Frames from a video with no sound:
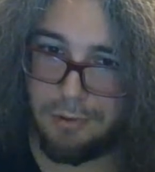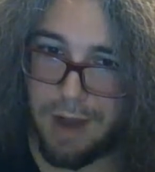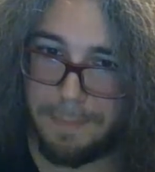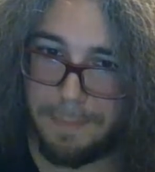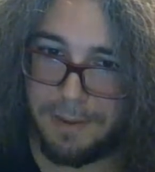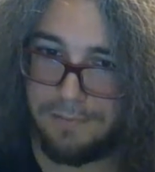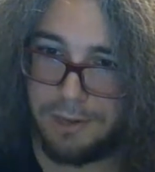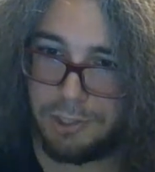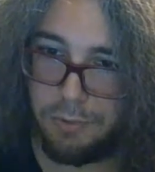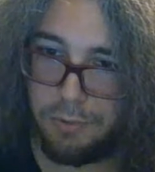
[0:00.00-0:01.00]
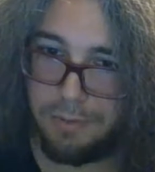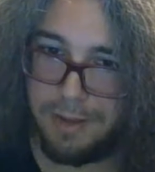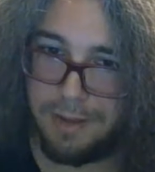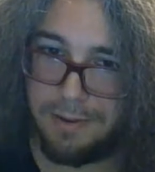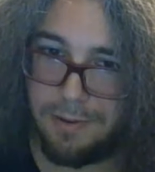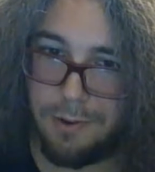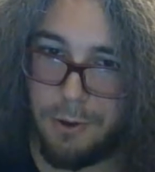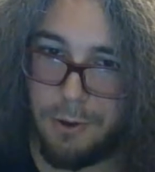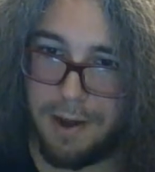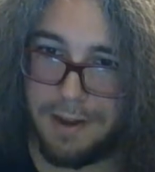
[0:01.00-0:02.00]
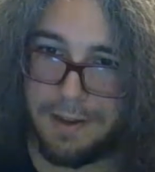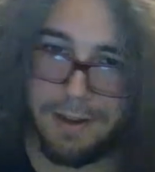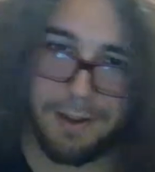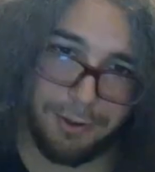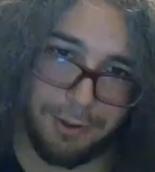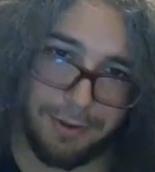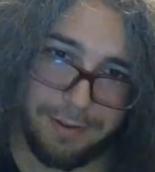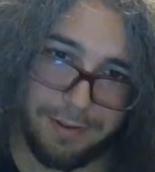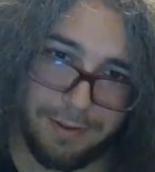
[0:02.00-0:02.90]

crappy adventure with me? Nobody? Good.